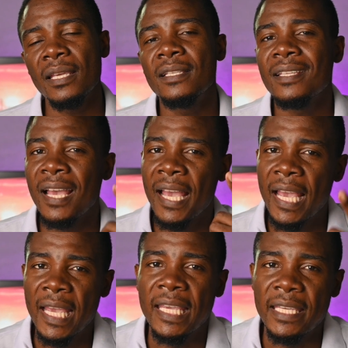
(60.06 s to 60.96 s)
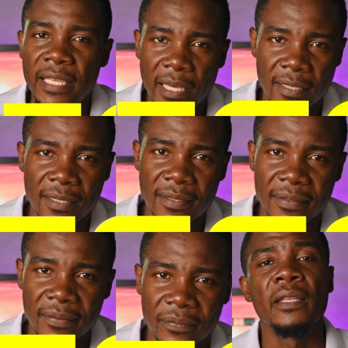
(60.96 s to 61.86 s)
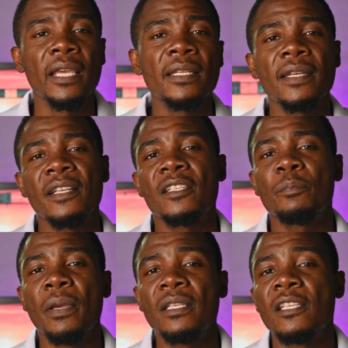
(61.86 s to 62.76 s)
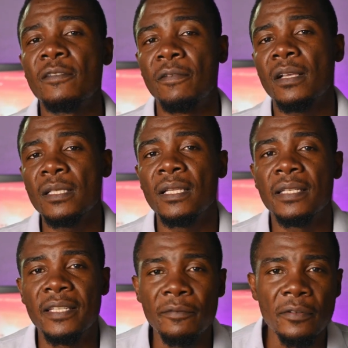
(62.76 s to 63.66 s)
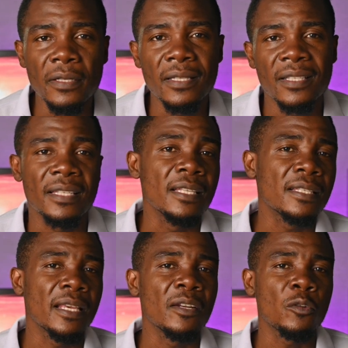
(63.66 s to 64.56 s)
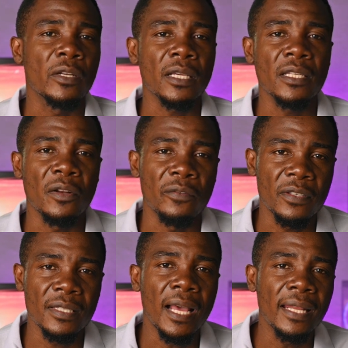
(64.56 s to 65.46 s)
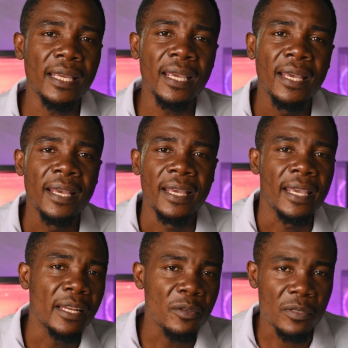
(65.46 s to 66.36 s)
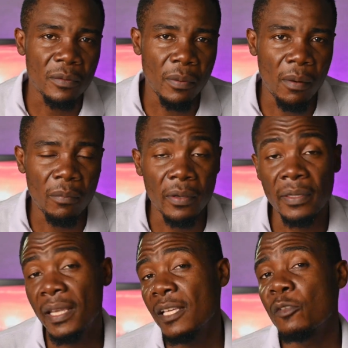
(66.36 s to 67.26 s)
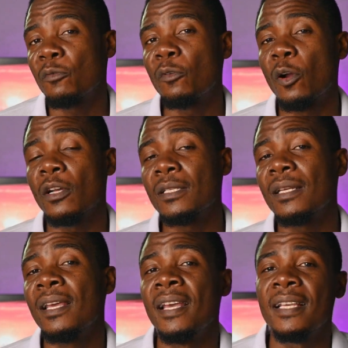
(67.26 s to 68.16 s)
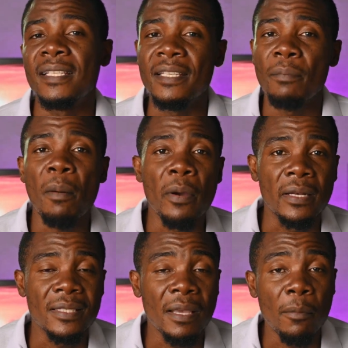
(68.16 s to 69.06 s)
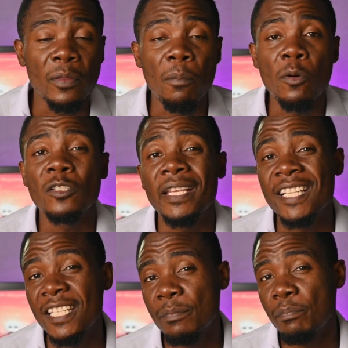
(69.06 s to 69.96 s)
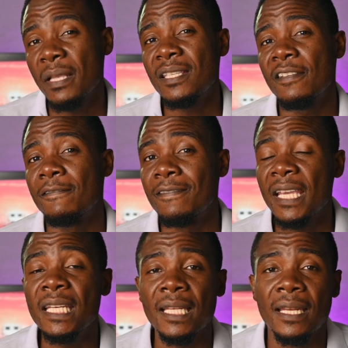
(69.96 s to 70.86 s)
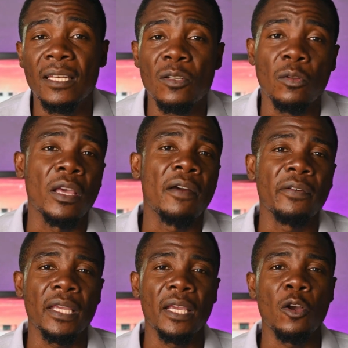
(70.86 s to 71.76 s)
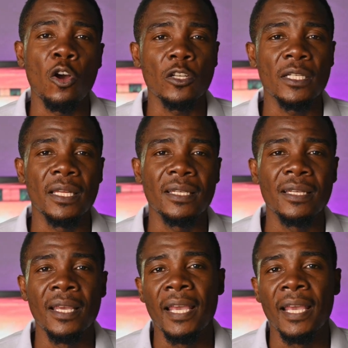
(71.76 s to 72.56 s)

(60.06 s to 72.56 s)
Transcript: is yes. The internet space is vastly different since the introduction of Starlink into Zimbabwe. In case you've forgotten, Zimbabwe had some of the most expensive internet on the African continent,